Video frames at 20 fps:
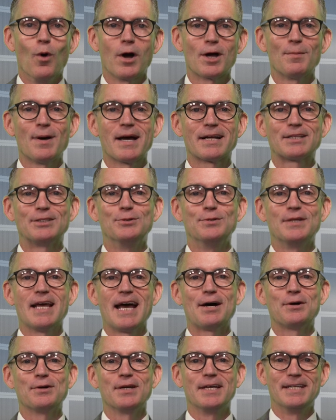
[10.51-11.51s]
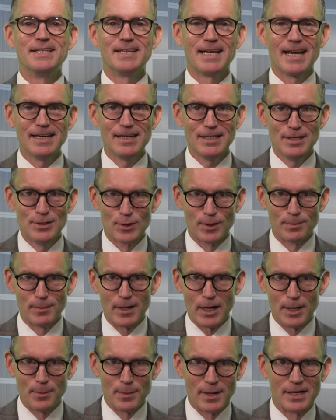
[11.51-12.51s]
Welcome back to Now in 90, your
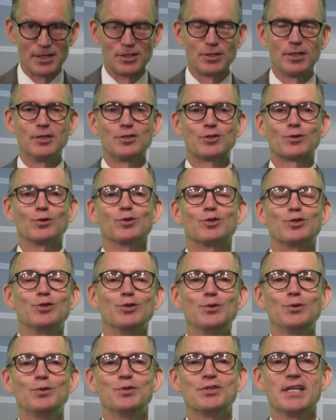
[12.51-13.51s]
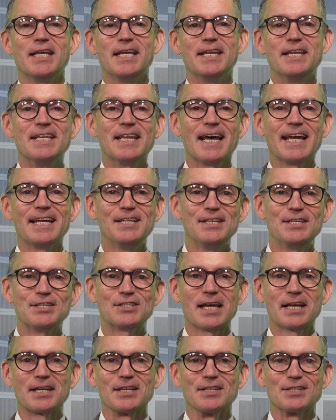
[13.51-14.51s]
Mariemont City Schools news in 90
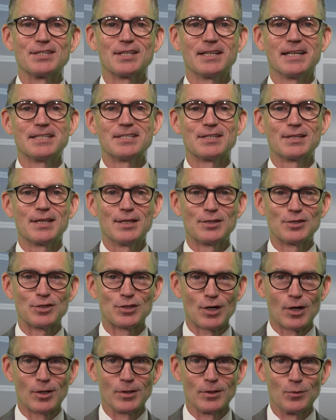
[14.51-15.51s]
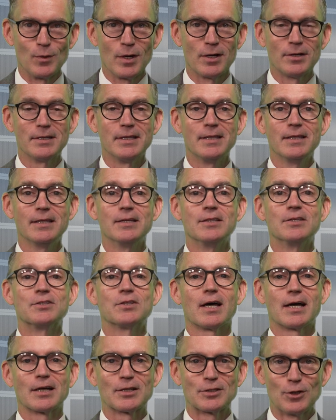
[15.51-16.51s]
seconds. Let's get started. Well, it
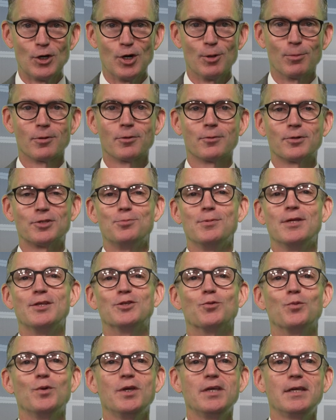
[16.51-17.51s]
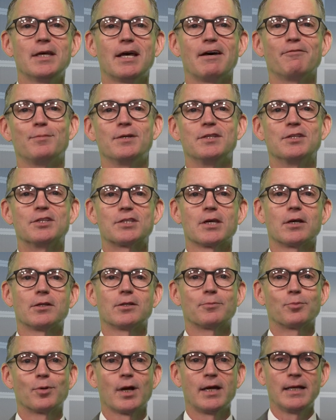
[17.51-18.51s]
is October, which means we have been
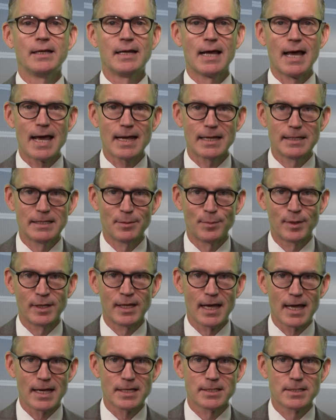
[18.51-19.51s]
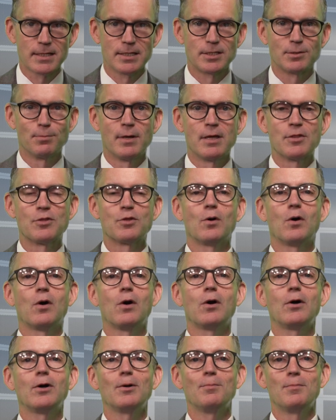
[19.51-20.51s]
celebrating Academic Excellence Month
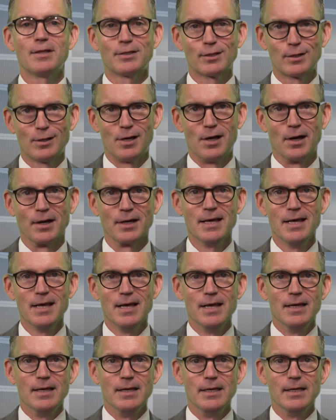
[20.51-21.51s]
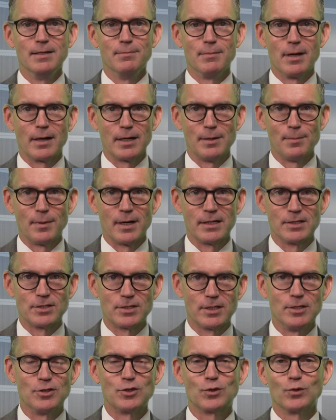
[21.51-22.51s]
all month long in Mariemont
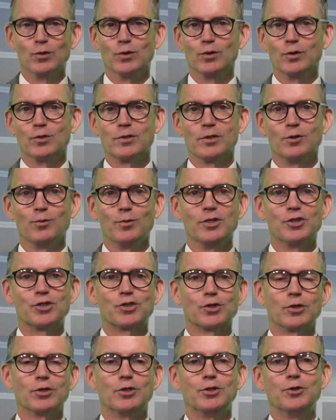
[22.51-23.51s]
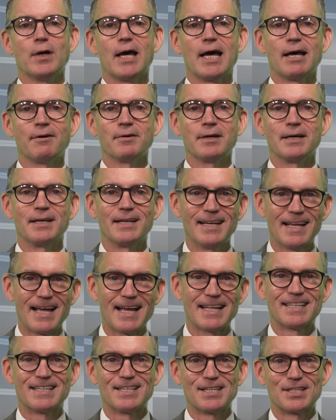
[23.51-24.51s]
City Schools, and we sure do have a
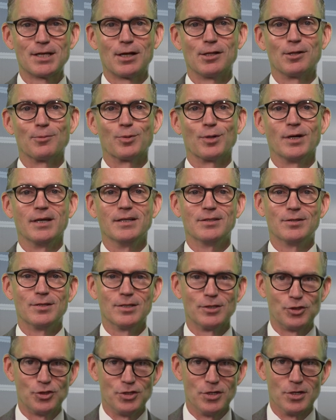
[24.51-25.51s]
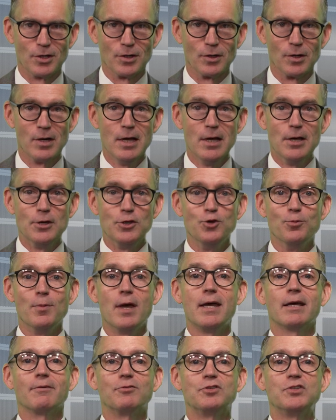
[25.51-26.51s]
lot to celebrate this year. You
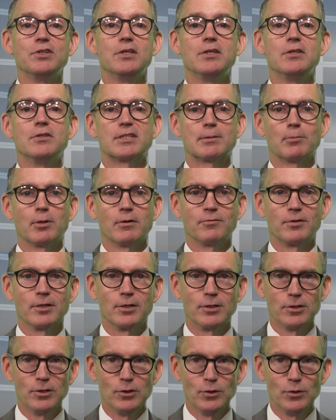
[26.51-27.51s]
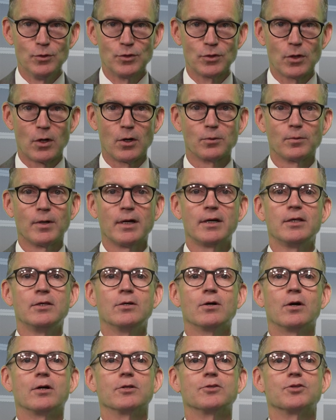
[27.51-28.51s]
may have seen some of the good news
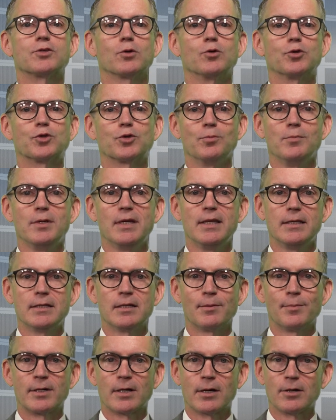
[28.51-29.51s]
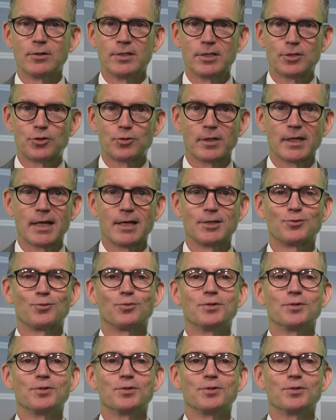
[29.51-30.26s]
already on social media, but our district has